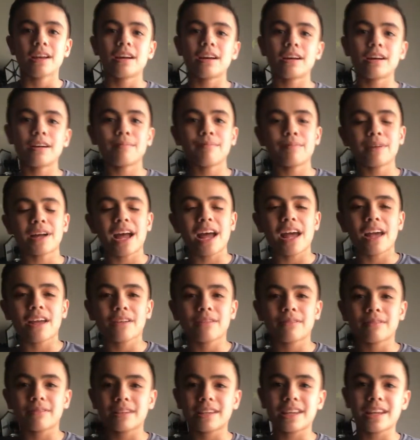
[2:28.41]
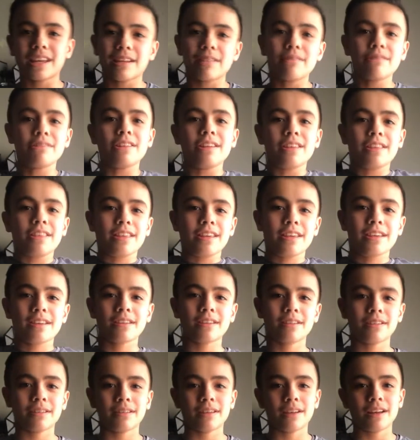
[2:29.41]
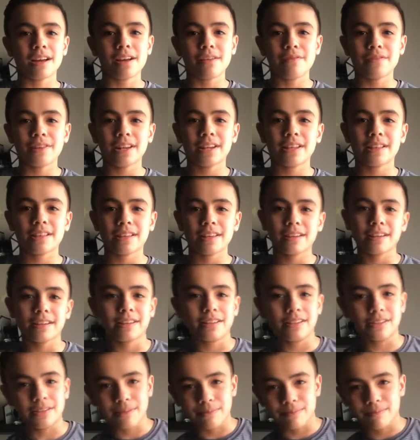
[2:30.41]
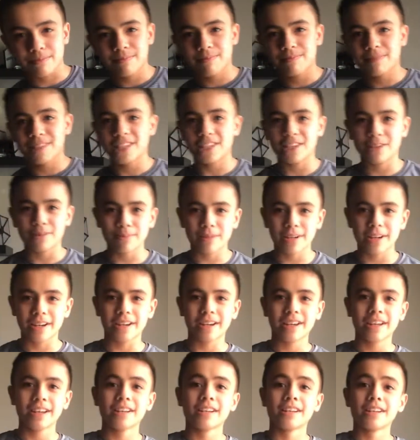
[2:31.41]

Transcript: but I can't really think of anything to celebrate,